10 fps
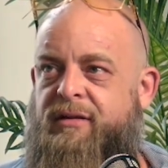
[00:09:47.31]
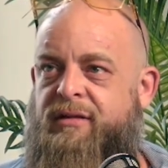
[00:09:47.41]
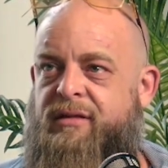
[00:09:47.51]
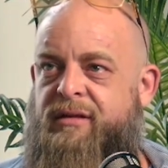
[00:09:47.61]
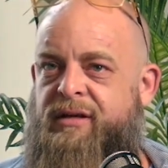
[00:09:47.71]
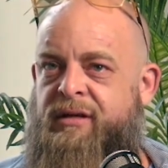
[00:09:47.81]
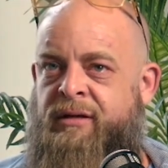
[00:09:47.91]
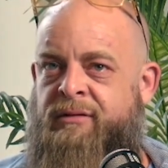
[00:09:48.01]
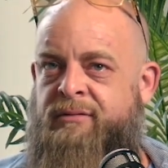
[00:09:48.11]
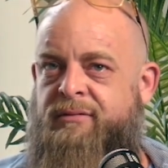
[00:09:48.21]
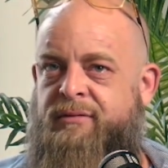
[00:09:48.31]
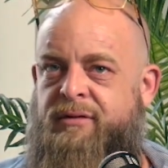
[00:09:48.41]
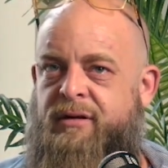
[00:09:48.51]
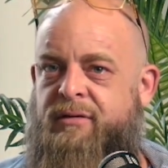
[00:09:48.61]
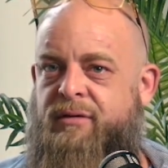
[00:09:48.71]
the
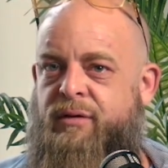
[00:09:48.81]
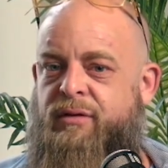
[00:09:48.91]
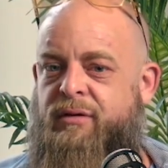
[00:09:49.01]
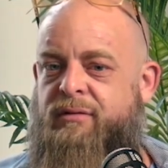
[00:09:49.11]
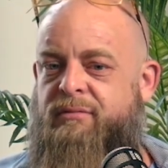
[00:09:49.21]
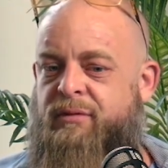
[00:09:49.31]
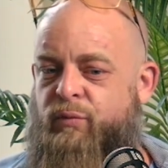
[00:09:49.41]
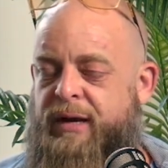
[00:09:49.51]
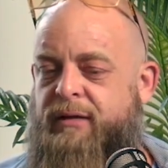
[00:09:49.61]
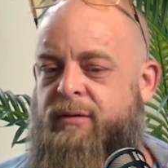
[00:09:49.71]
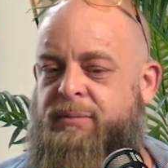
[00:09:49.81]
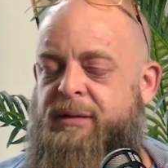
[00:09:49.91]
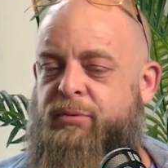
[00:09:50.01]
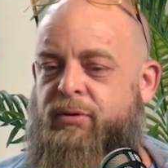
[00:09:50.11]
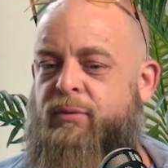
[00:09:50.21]
you know the the the regular
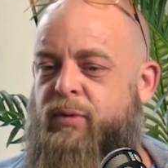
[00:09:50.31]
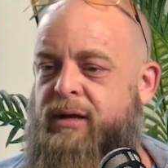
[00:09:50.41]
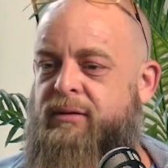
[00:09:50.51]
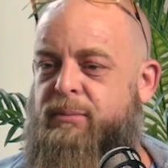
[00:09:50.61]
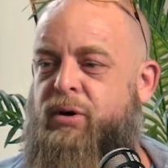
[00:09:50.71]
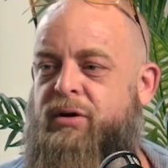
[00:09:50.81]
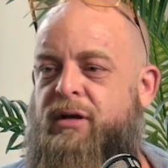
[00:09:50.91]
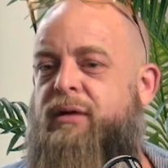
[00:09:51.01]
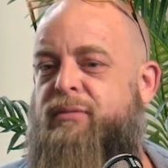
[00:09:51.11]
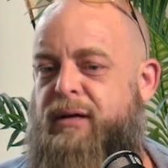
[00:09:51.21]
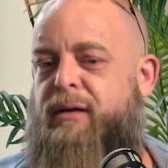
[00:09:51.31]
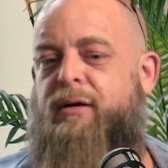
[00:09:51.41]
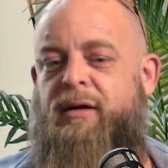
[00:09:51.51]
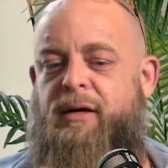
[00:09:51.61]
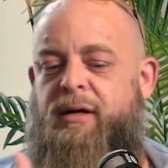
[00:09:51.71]
people, the regular market out
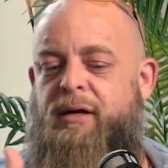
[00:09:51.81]
there